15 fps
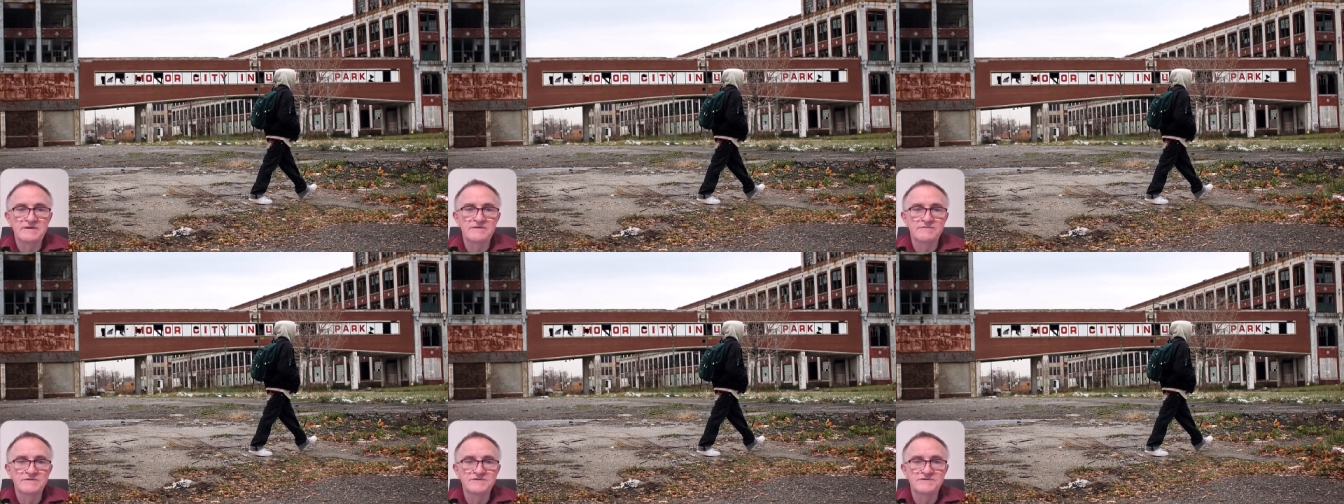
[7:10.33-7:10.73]

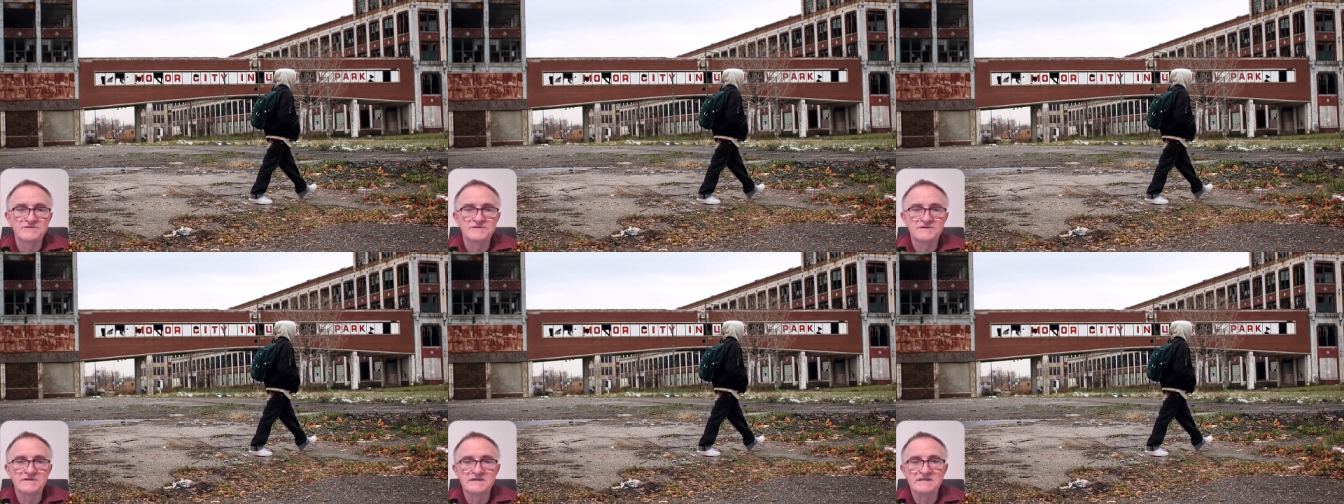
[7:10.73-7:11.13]
be
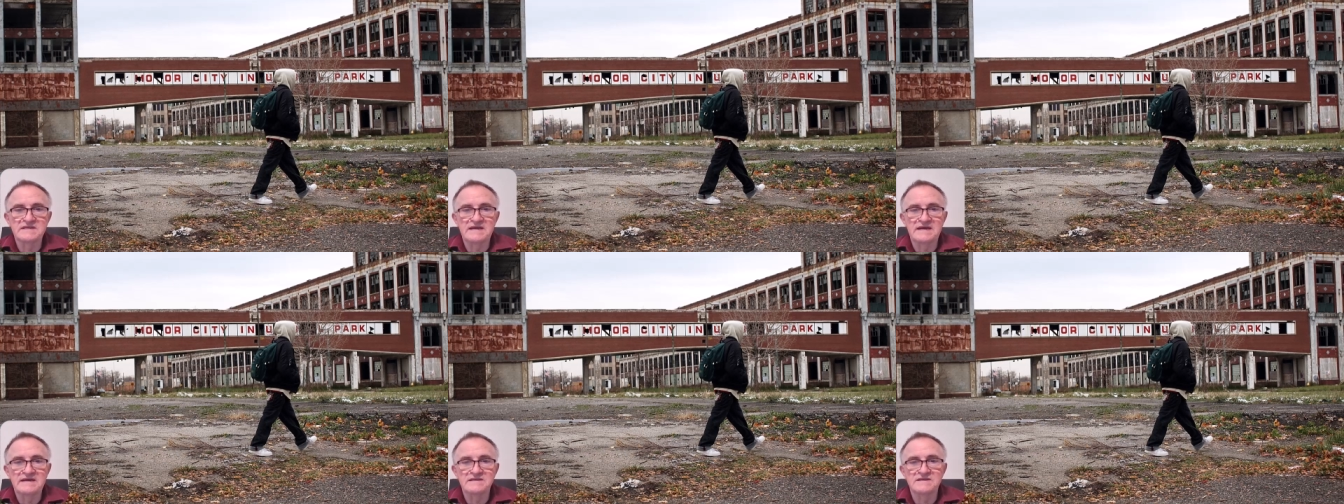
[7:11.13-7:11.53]
reduced to the
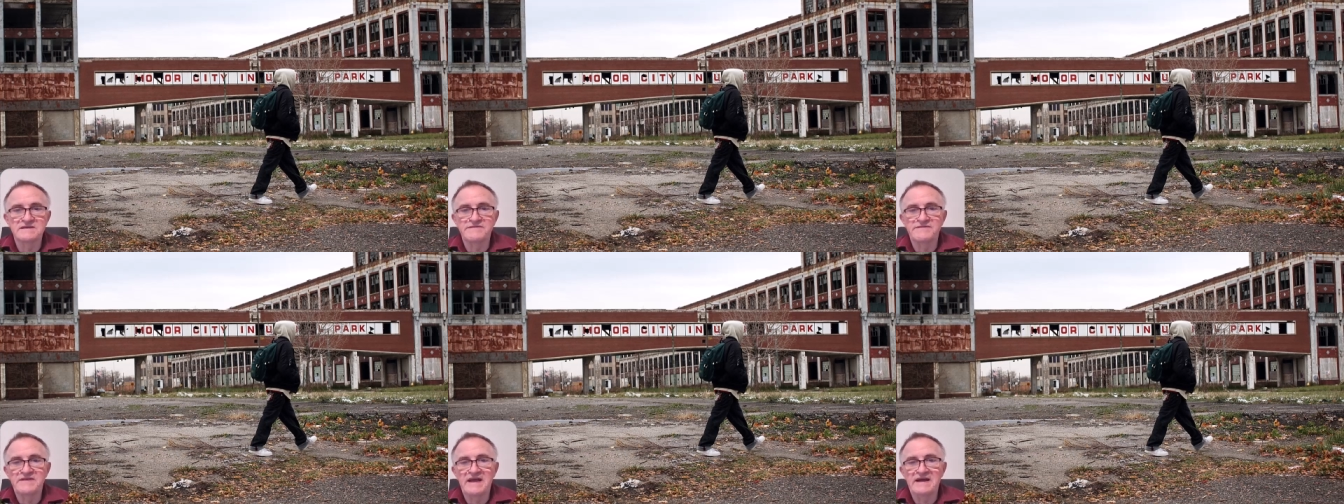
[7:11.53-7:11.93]
status
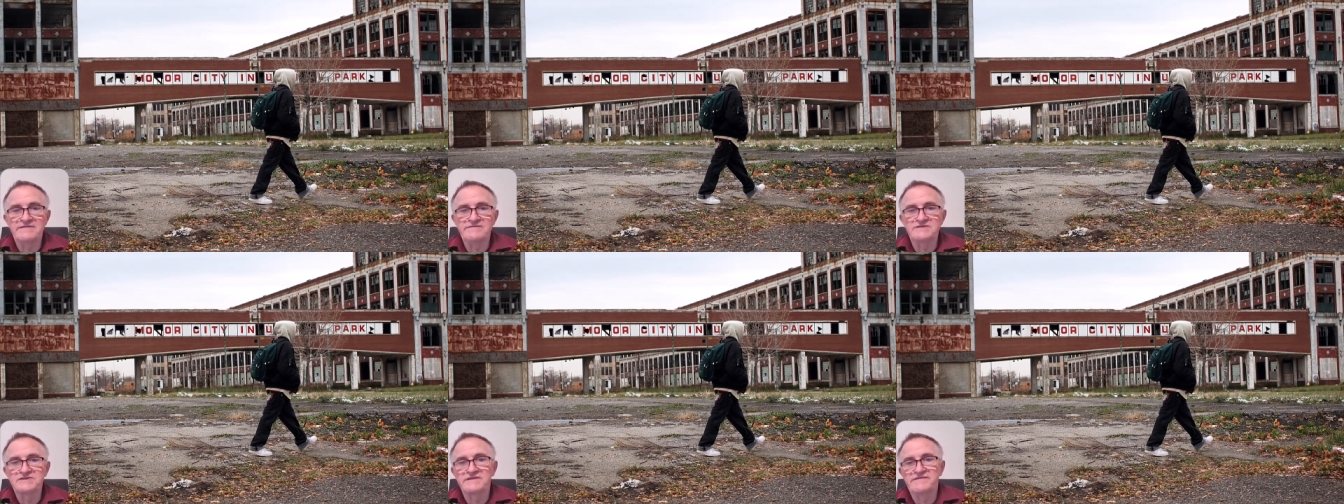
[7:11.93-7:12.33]
of an
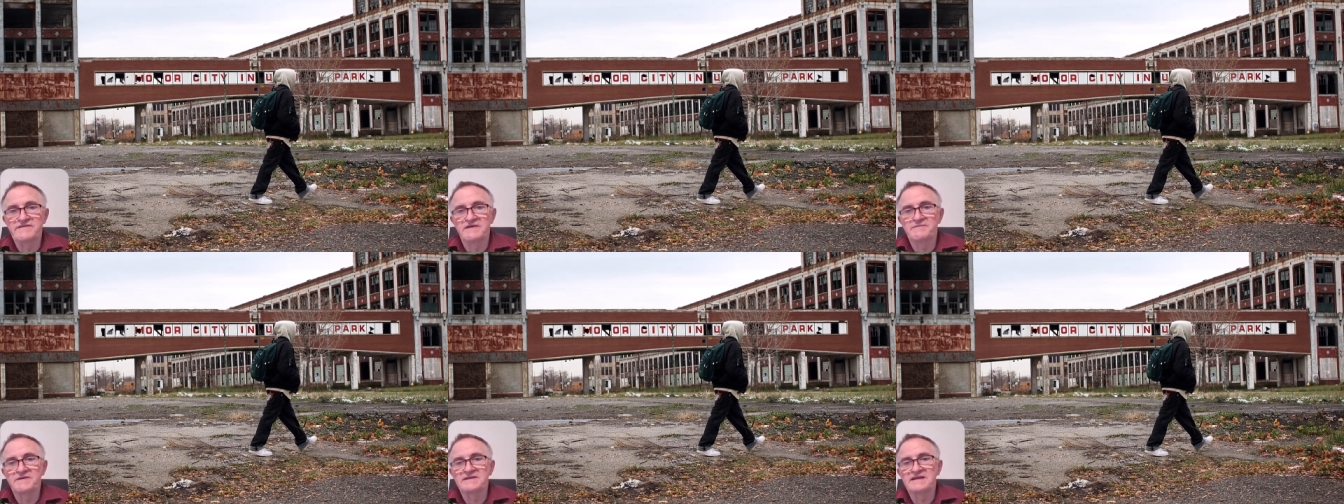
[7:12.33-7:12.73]
average
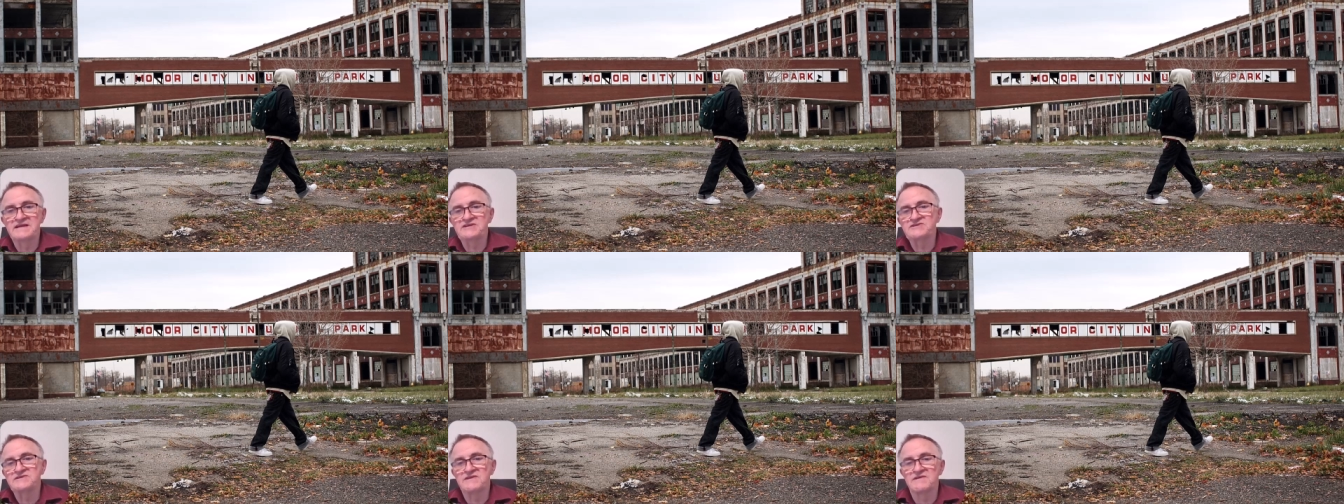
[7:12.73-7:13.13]
developing
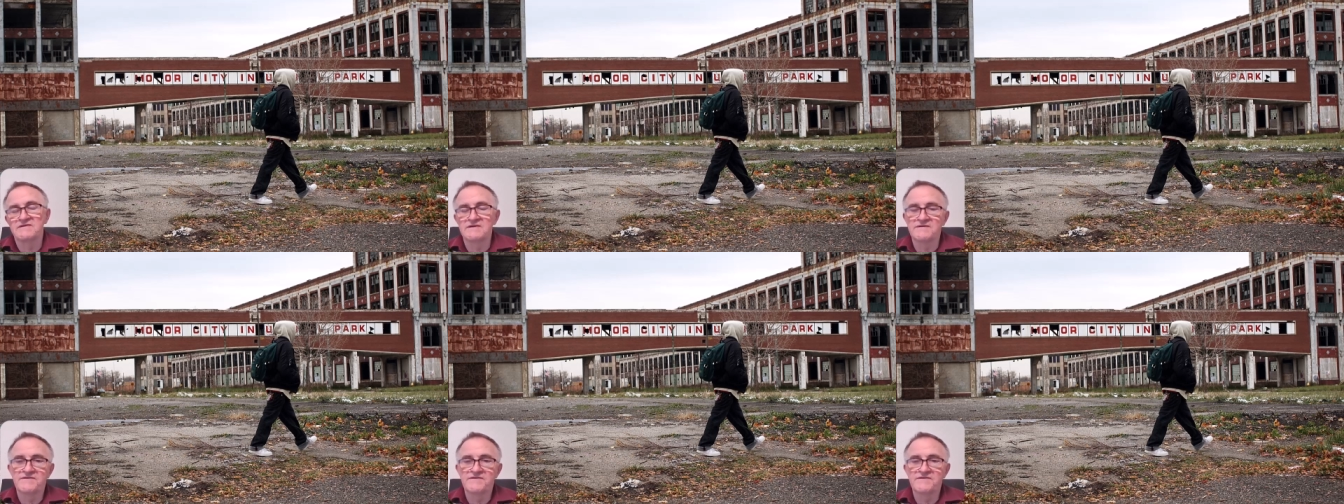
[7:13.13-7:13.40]
nation.